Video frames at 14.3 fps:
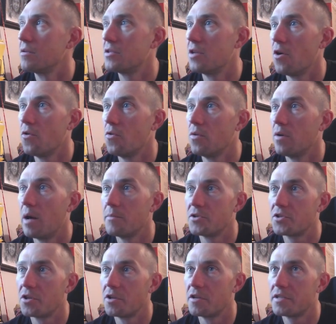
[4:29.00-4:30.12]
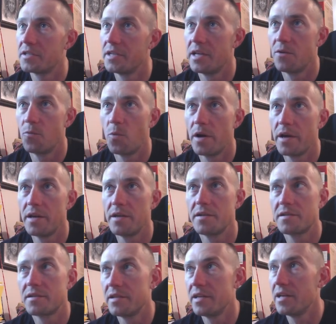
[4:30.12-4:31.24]
So I'm just going to sit and wait,
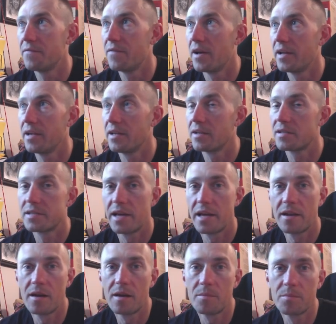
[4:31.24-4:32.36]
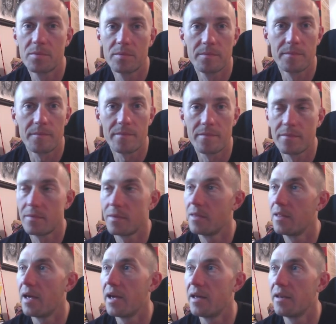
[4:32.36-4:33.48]
see if I get a setup,
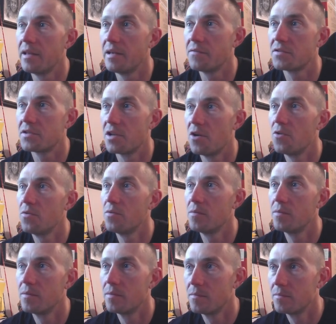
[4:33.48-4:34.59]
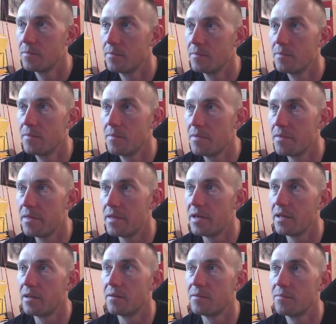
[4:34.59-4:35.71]
and if so,
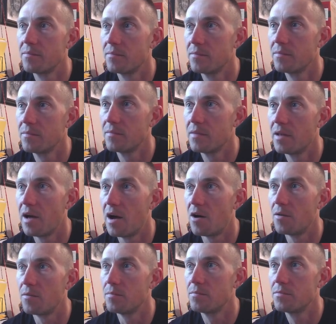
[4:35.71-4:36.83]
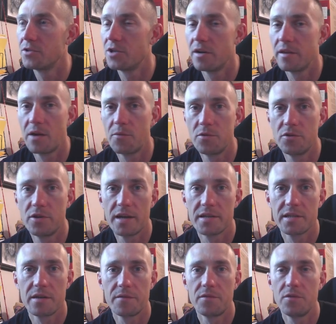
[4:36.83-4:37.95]
then I'll share that with you
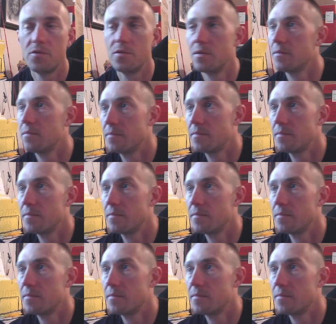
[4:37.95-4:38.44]
guys in a few.